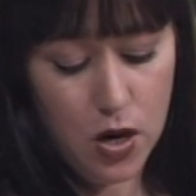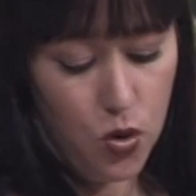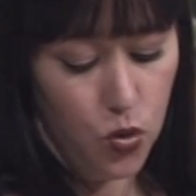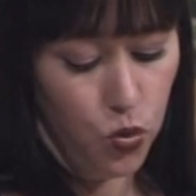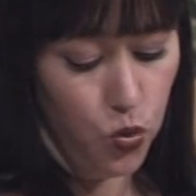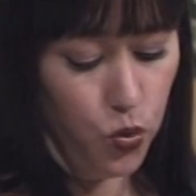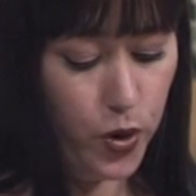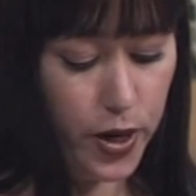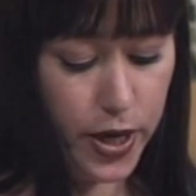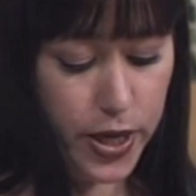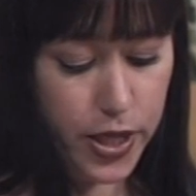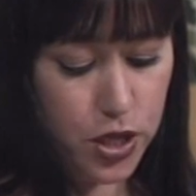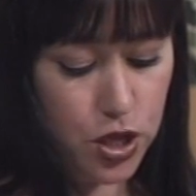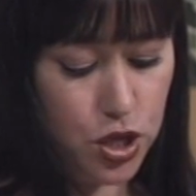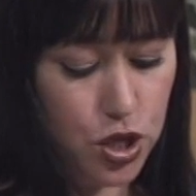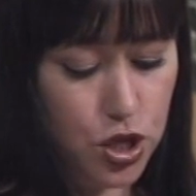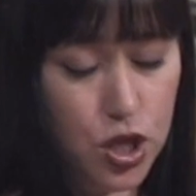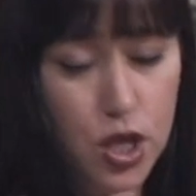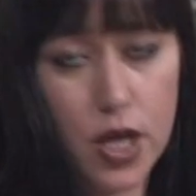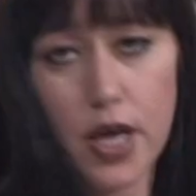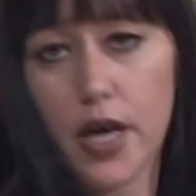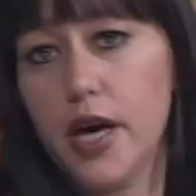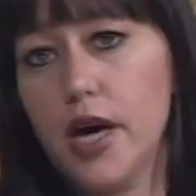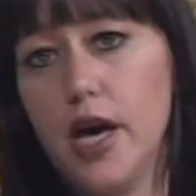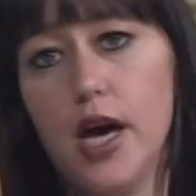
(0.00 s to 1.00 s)
which
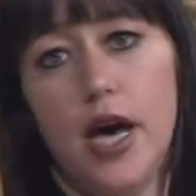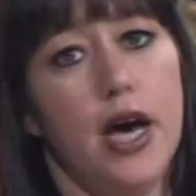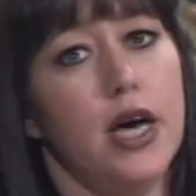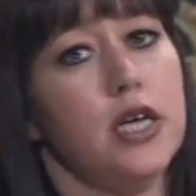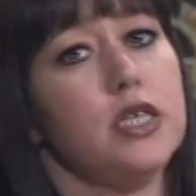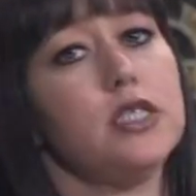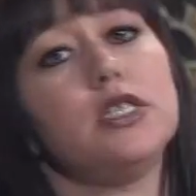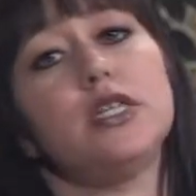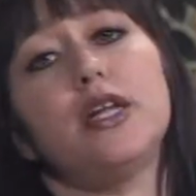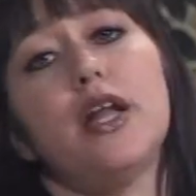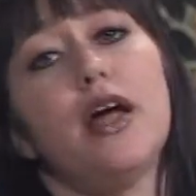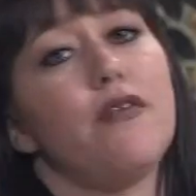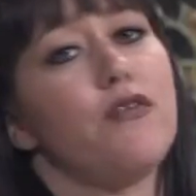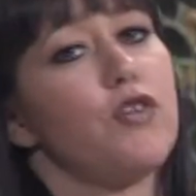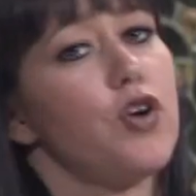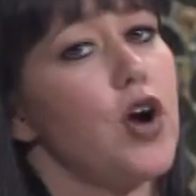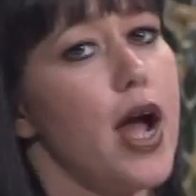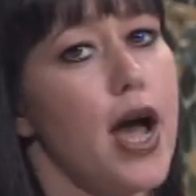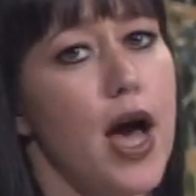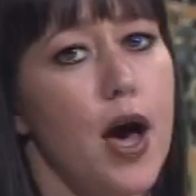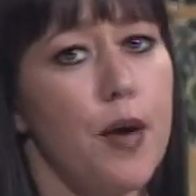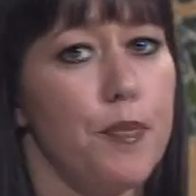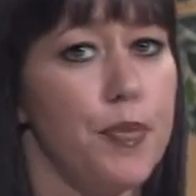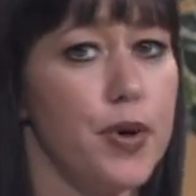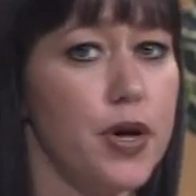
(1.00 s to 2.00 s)
has never
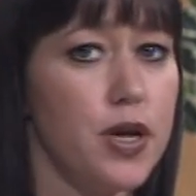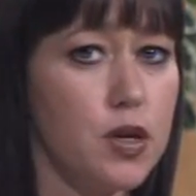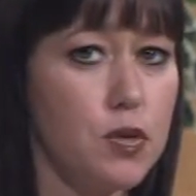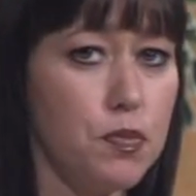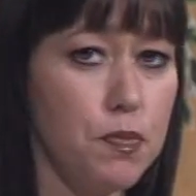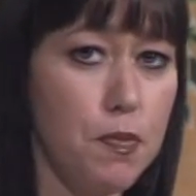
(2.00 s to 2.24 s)
happened.